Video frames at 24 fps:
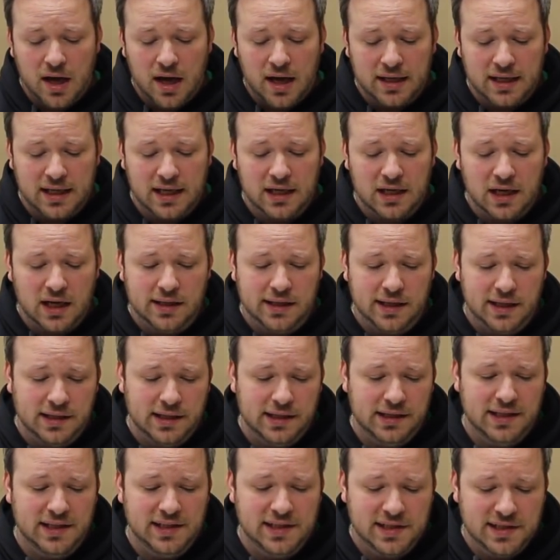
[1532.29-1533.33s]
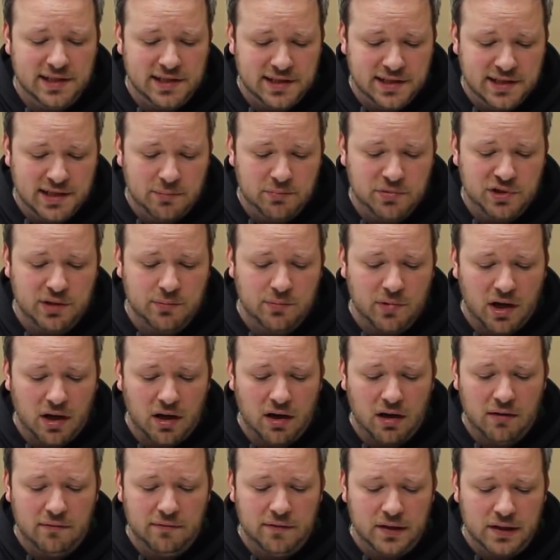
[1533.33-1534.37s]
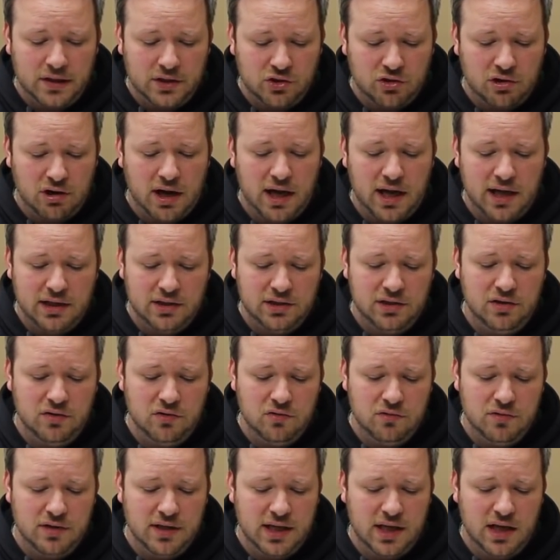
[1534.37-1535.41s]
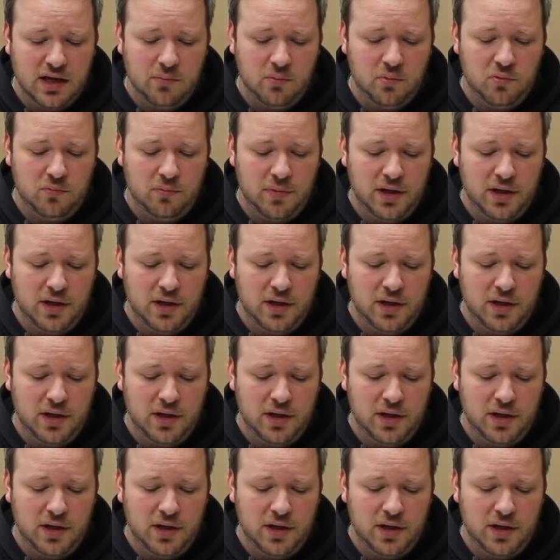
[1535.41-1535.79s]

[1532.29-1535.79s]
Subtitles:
Again, I think that this is a symptom of trying to keep